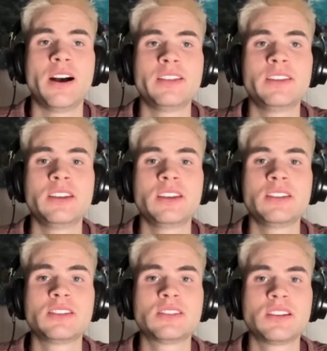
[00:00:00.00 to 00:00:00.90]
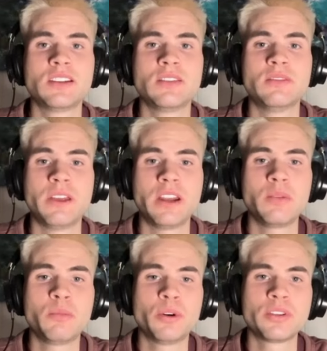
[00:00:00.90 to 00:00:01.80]
I think it's
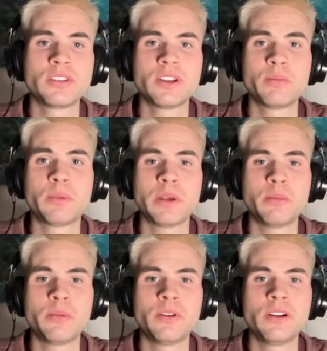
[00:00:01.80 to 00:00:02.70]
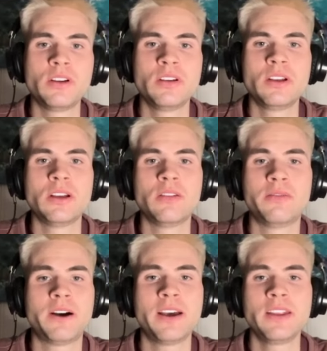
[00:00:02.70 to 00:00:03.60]
very important that people
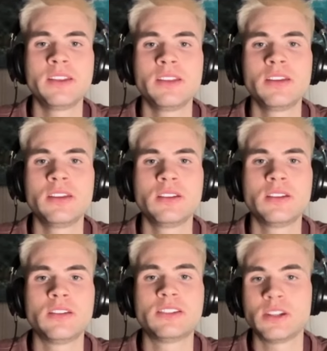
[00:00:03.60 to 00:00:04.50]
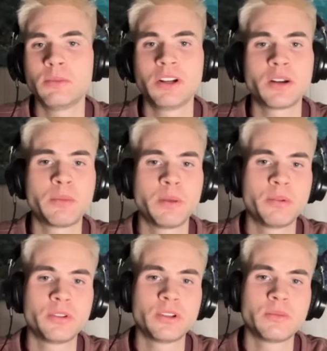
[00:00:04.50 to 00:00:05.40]
find similar
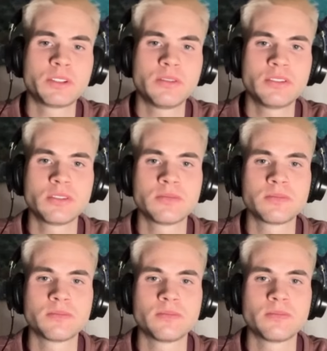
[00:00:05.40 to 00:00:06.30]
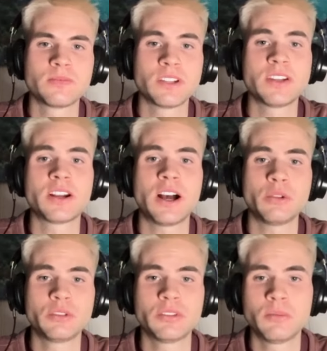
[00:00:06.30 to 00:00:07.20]
people to themselves that are
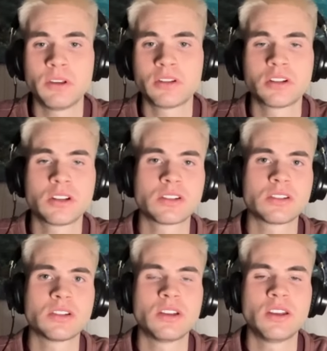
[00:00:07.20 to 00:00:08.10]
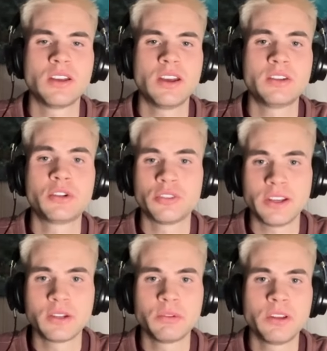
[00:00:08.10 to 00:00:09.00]
out of the matrix and
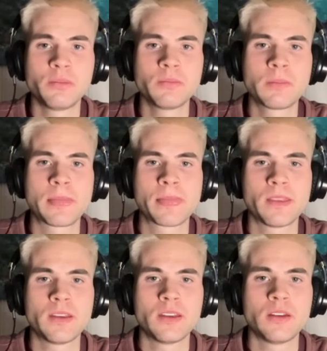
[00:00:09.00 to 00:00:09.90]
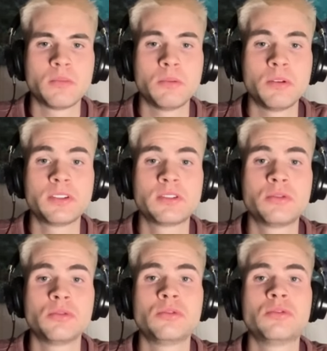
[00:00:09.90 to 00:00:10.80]
connect with them. But
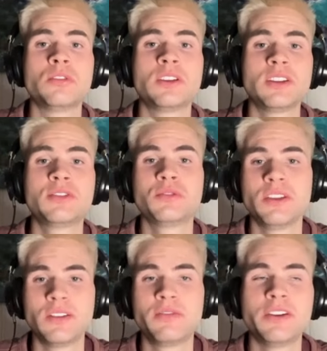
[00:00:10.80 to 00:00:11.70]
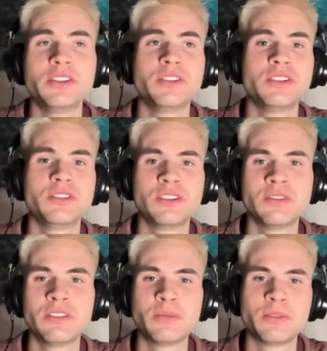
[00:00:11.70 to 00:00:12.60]
to get to there, first you need to
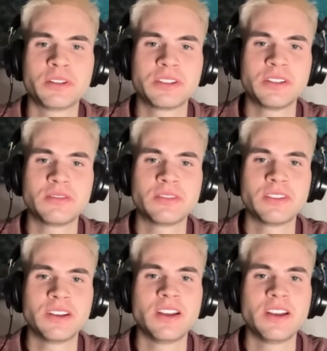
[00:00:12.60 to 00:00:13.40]
develop yourself.